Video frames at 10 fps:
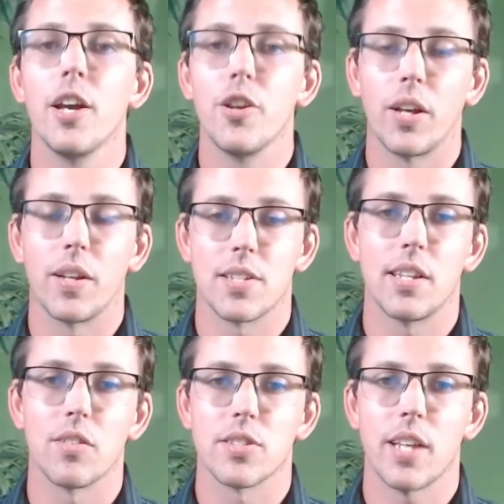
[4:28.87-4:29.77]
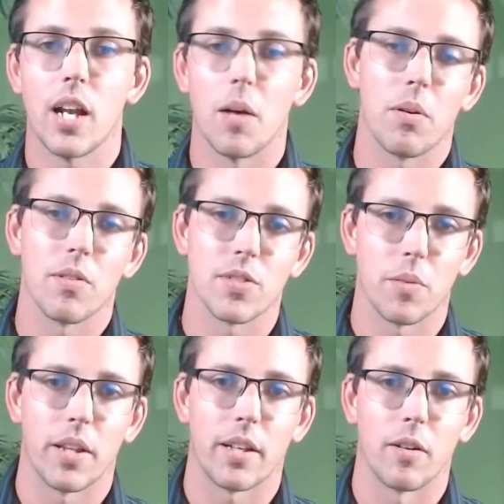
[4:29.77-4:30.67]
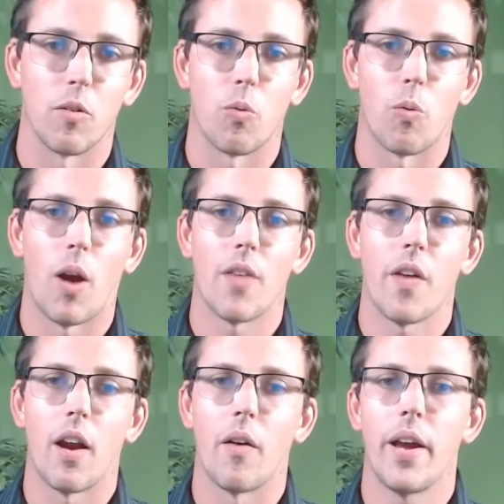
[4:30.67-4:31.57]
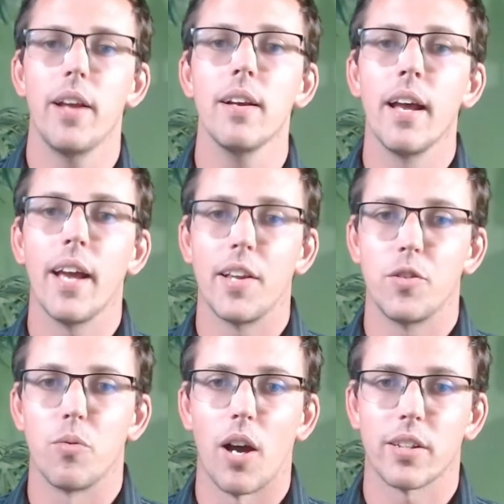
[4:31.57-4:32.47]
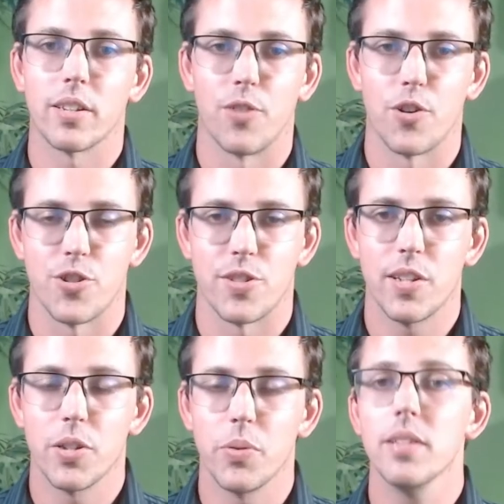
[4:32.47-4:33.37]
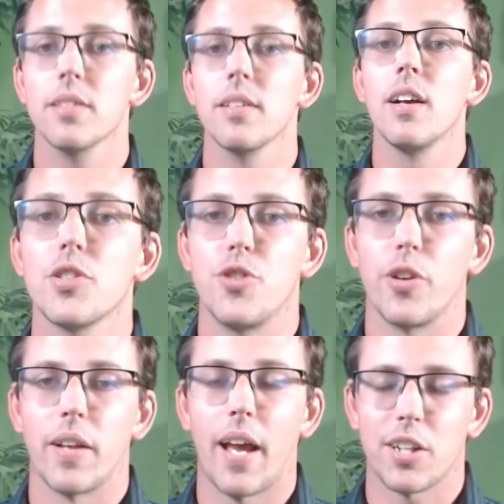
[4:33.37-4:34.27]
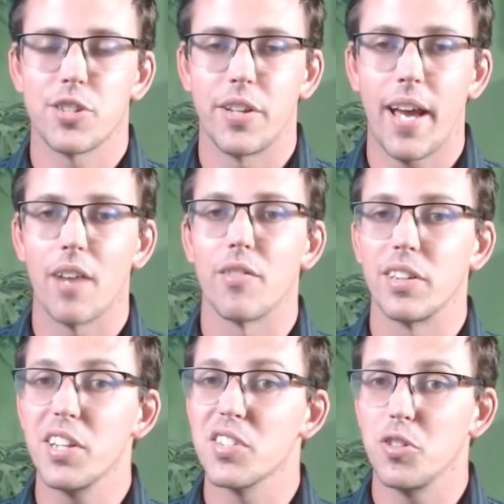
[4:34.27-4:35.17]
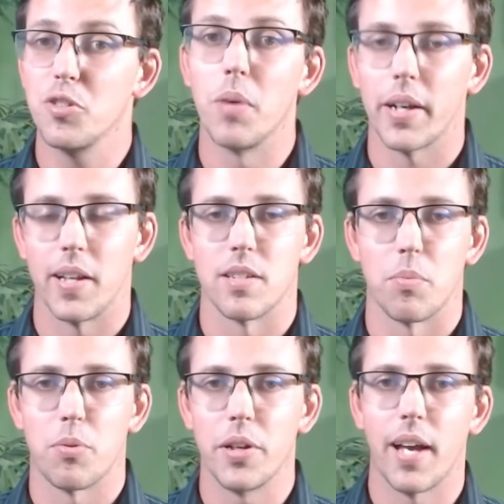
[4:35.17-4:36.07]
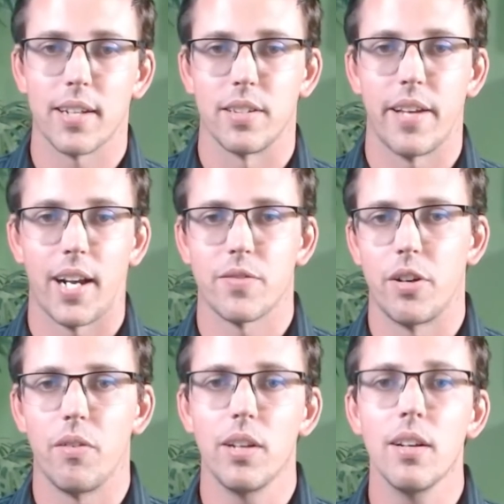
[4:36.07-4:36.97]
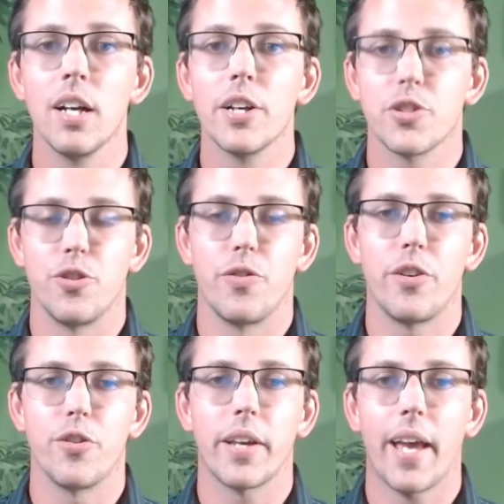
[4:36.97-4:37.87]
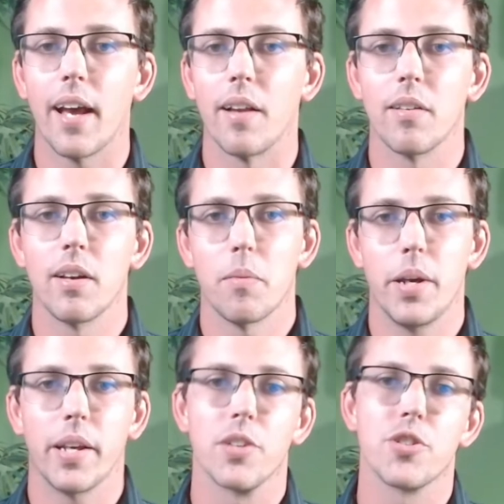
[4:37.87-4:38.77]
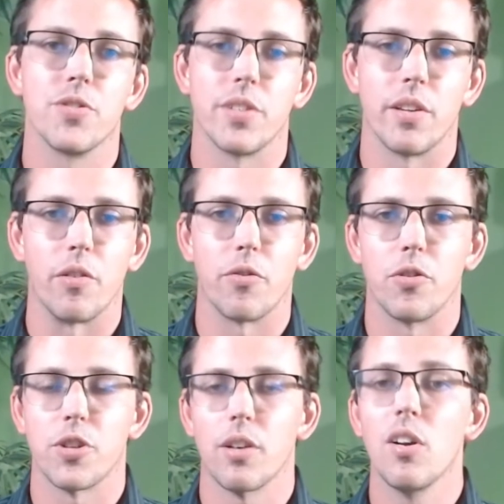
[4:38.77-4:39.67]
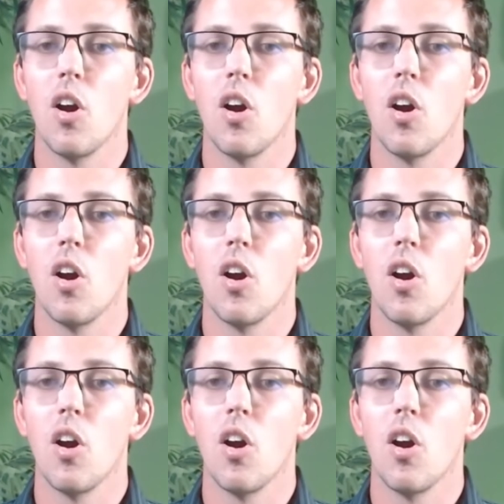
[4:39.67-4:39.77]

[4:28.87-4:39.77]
You can still set up something like a Roth IRA and do Roth conversions into it, so you can actually have at least 2 buckets, a pre-tax and a tax-free one, so then you can pick and choose in the future